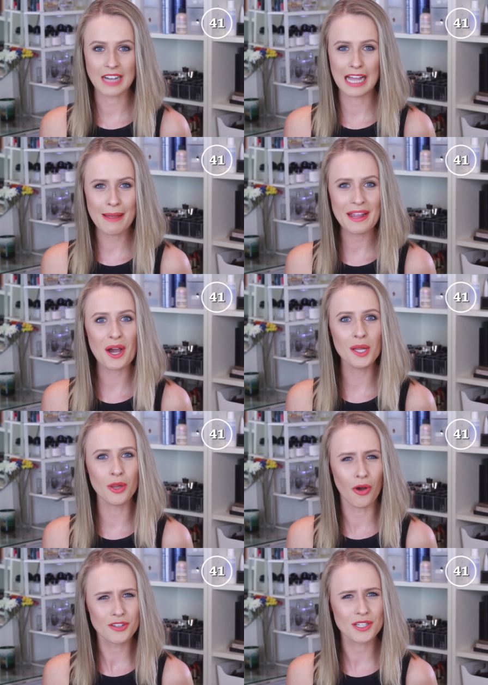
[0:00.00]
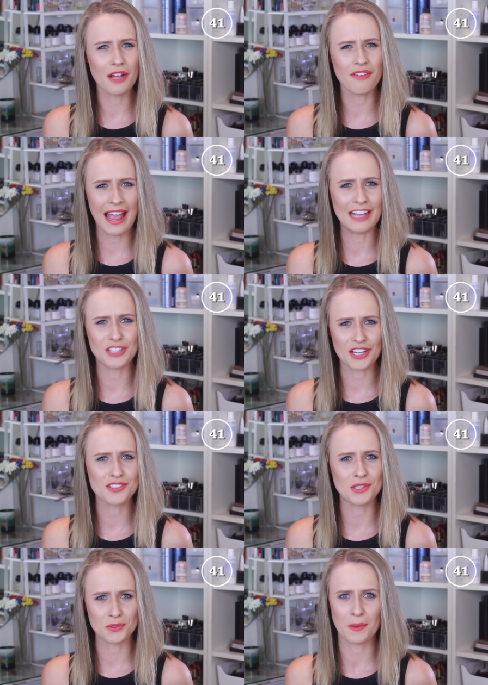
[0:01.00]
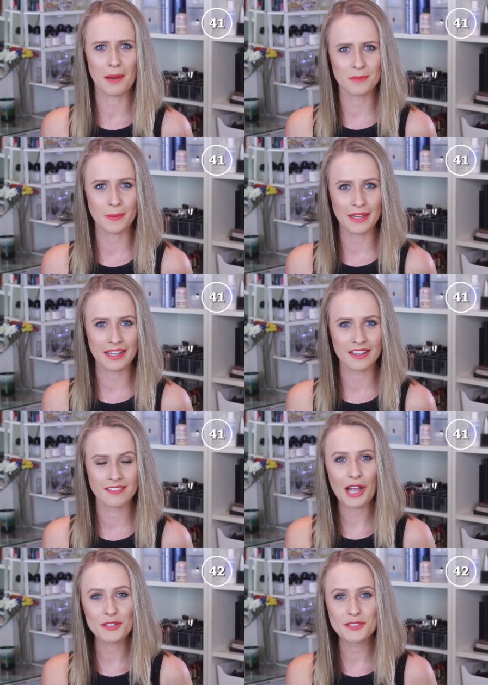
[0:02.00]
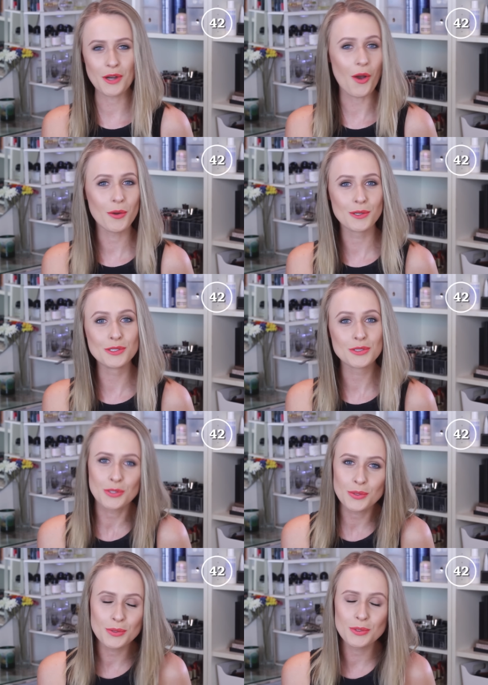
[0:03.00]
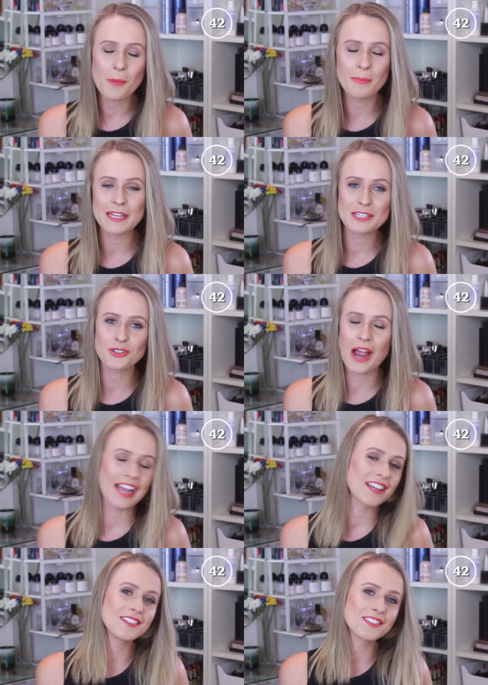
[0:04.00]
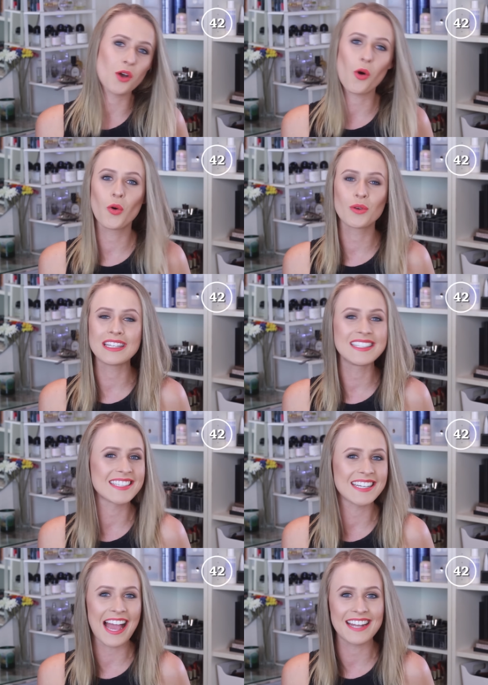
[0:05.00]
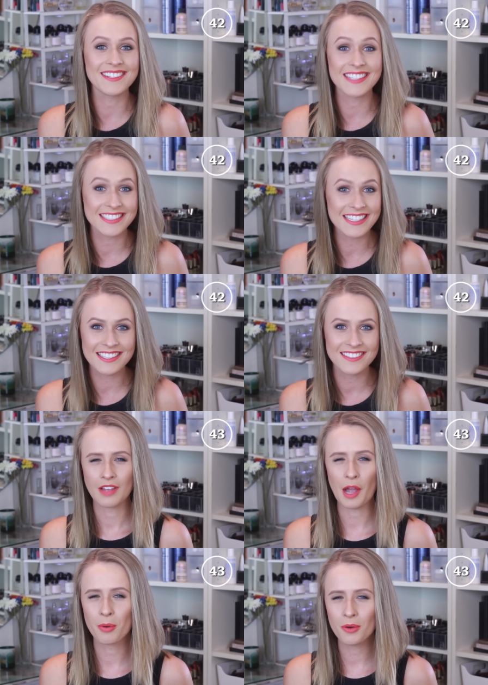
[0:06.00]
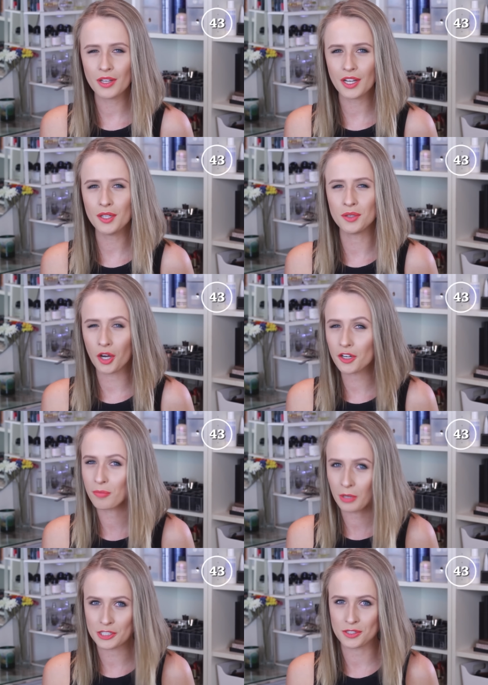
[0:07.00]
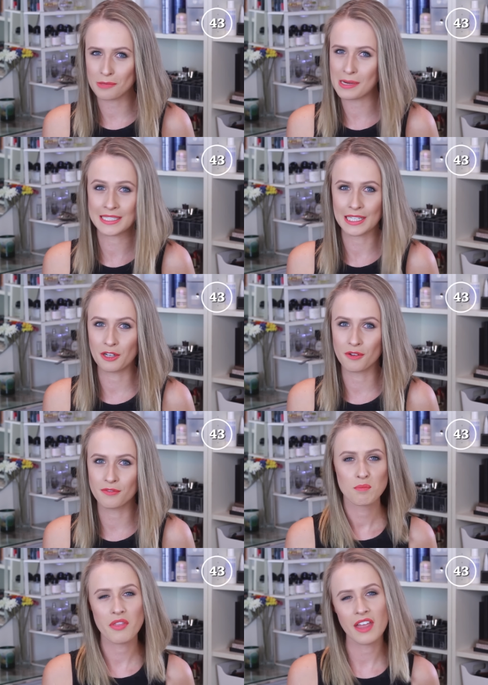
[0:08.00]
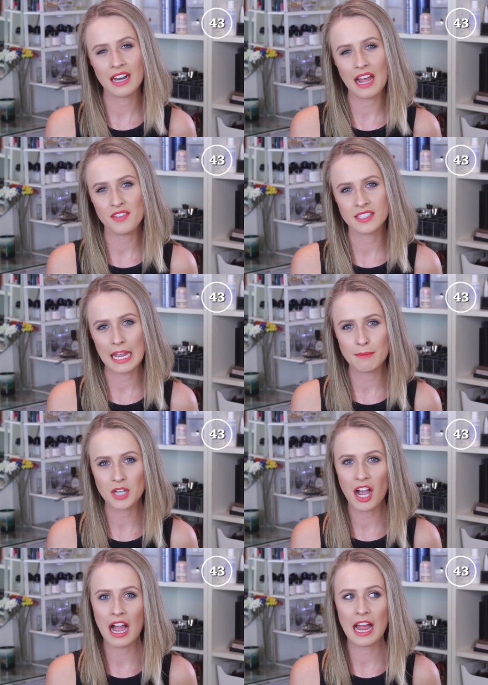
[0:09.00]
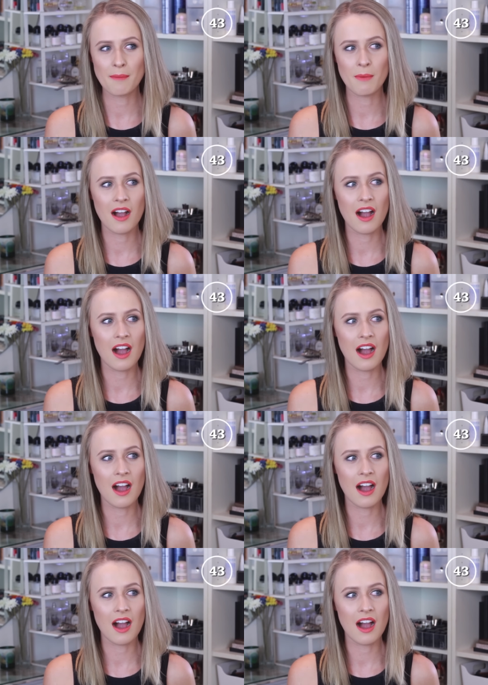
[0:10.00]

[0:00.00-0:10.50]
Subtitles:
I make a lot of hand gestures when I'm speaking. I used to own two bearded dragons called Lizzie and Dizzy. I put a lot of pressure on myself, but then at the same time,